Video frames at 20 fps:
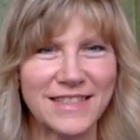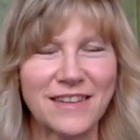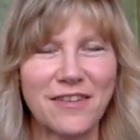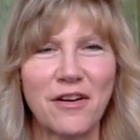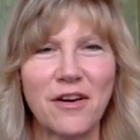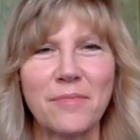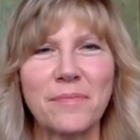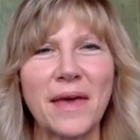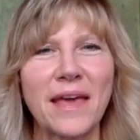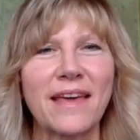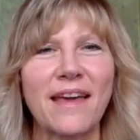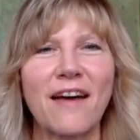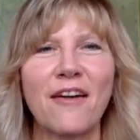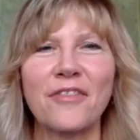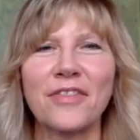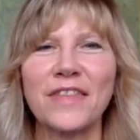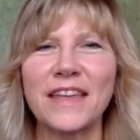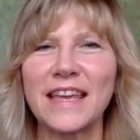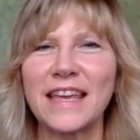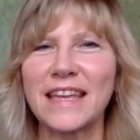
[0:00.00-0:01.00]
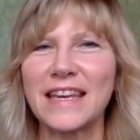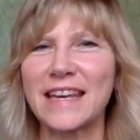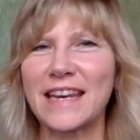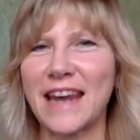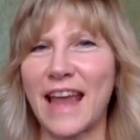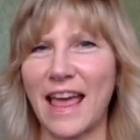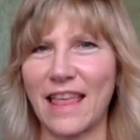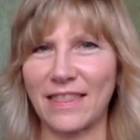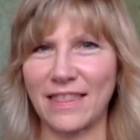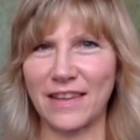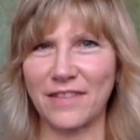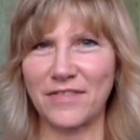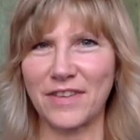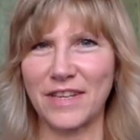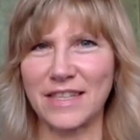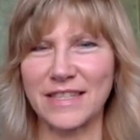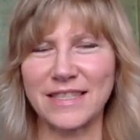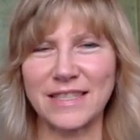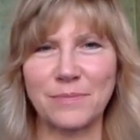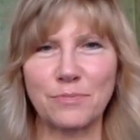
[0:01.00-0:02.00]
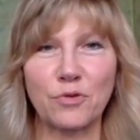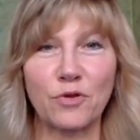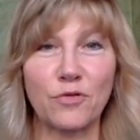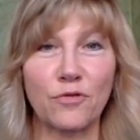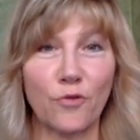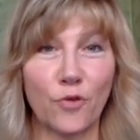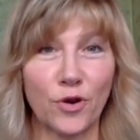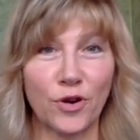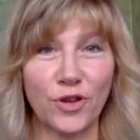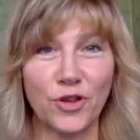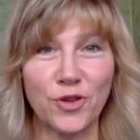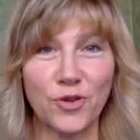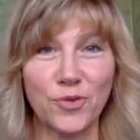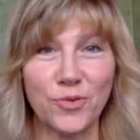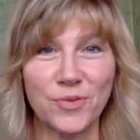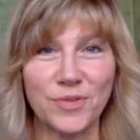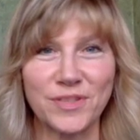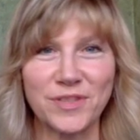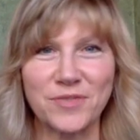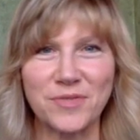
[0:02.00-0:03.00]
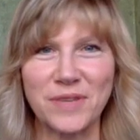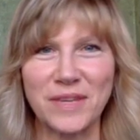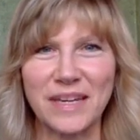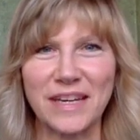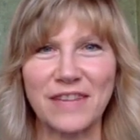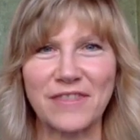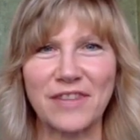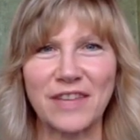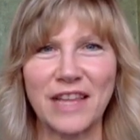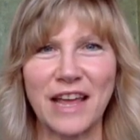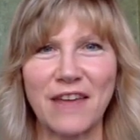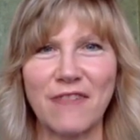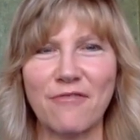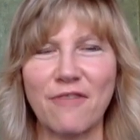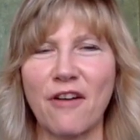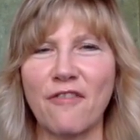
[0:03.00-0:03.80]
and I make healthy eating and living simple for you so you can live a life